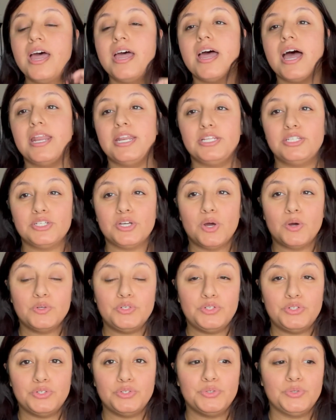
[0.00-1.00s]
I need to go
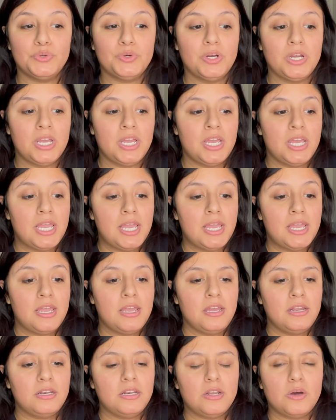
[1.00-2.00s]
do
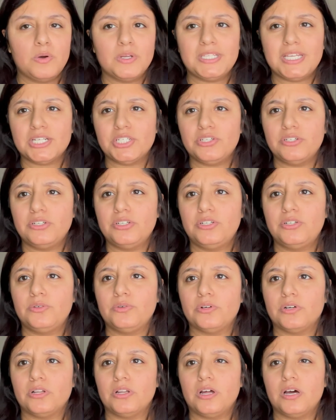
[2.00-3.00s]
no, it's actually two
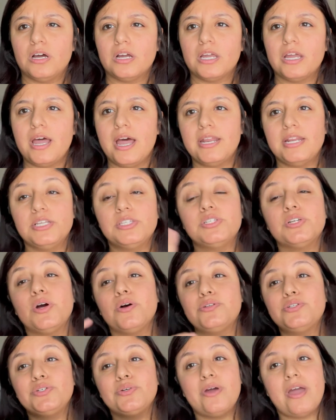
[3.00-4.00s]
o'clock. I need to go
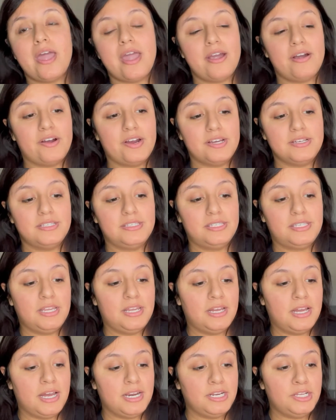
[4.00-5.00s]
do errands.
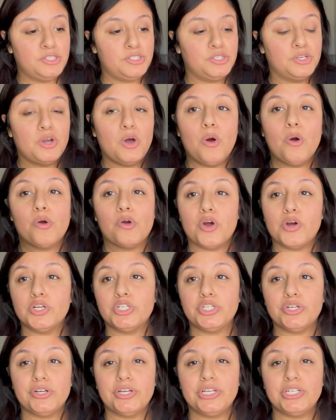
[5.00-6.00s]
I need to go
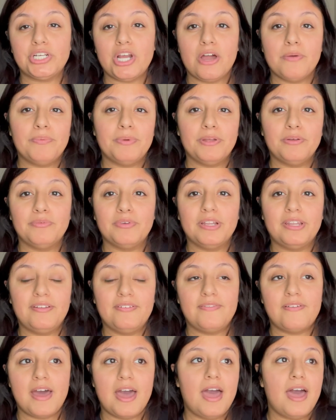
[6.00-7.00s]
grocery shopping really
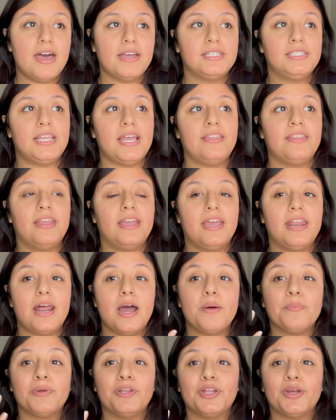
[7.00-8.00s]
fast and then
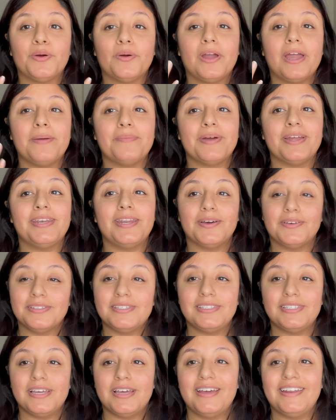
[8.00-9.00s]
I'm gonna go get my nails
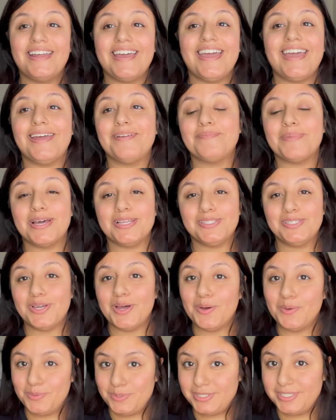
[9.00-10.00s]
done and my
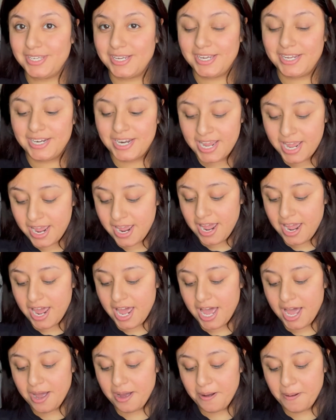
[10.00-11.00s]
toes done.
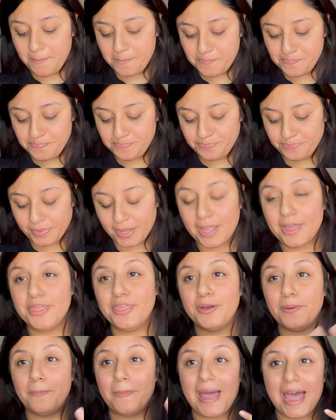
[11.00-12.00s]
Um,
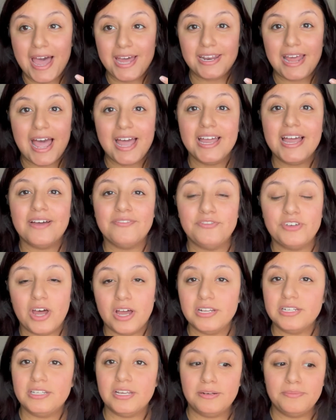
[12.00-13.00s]
they're bad. I have
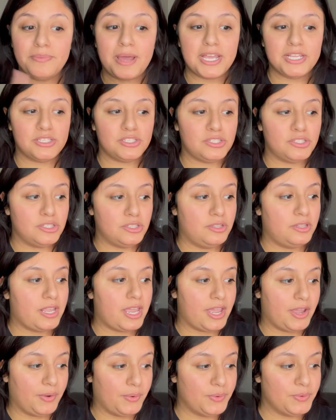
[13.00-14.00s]
not done my
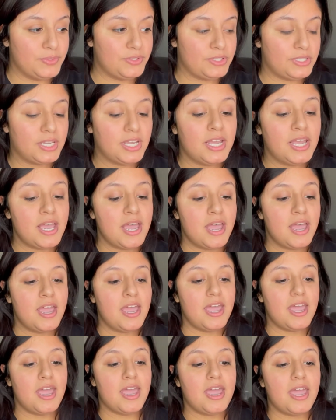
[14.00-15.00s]
nails
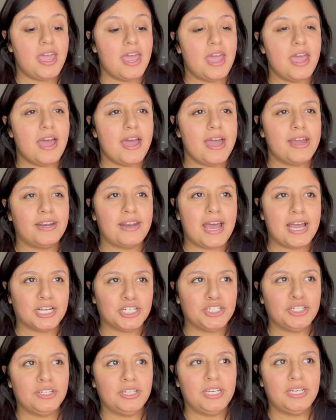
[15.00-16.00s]
and
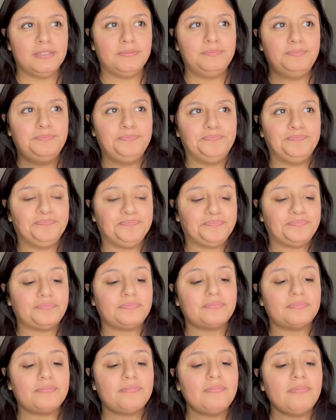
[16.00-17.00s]
actually,
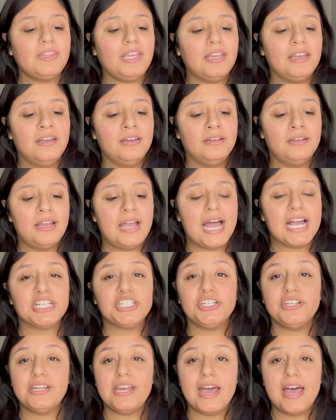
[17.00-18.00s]

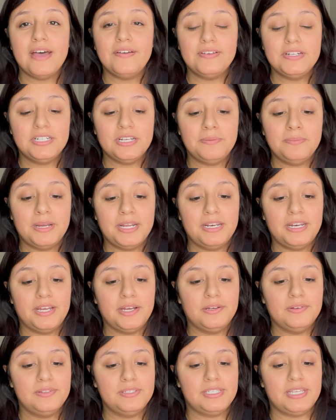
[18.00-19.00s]
actually I haven't done my
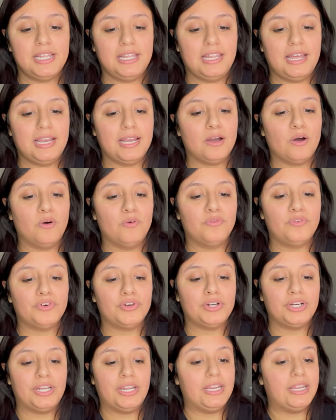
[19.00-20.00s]
nails in like
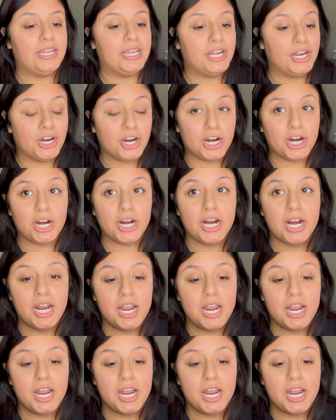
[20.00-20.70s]
over a year.